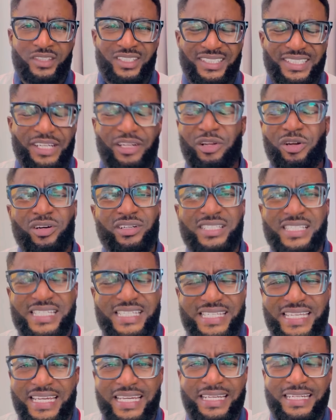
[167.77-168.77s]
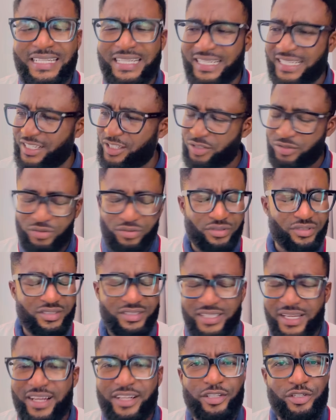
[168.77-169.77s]
The Lord is saying that I should
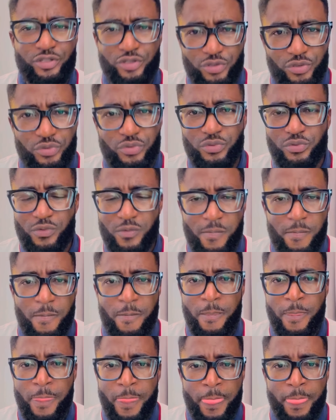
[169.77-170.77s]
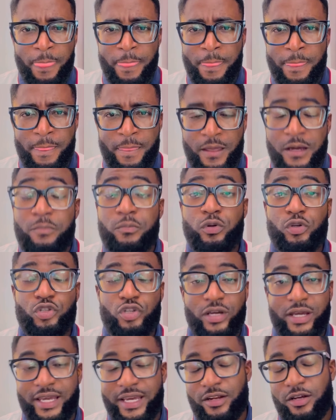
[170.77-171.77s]
tell you, put
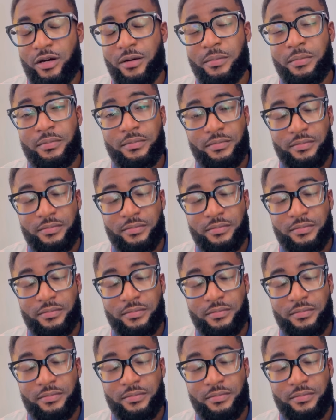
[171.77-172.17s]
your head up.